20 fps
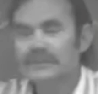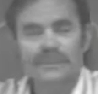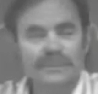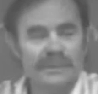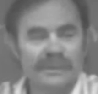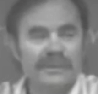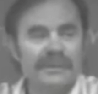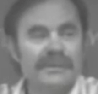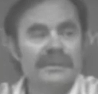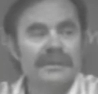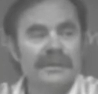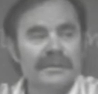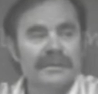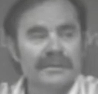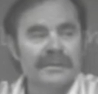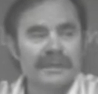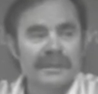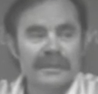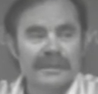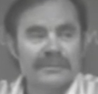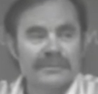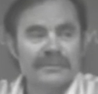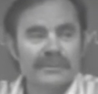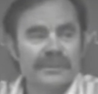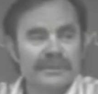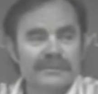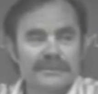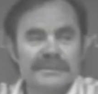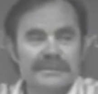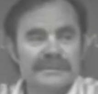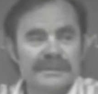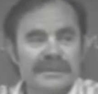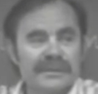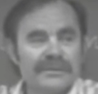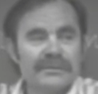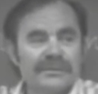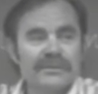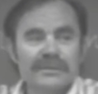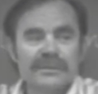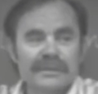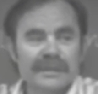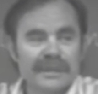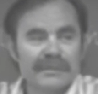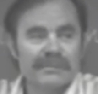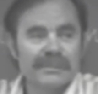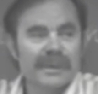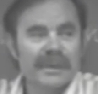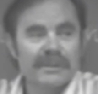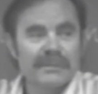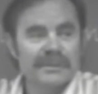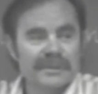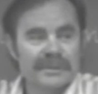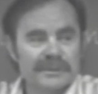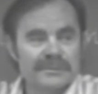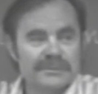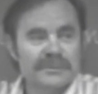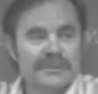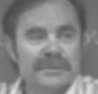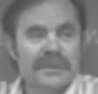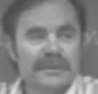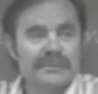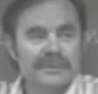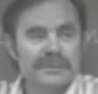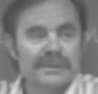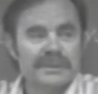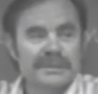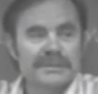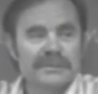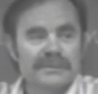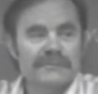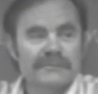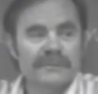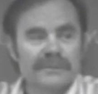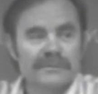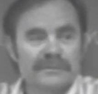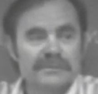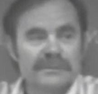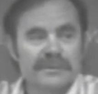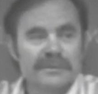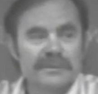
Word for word: one that we used to say you couldn't get by with this, and you'd have to be changing the filters all the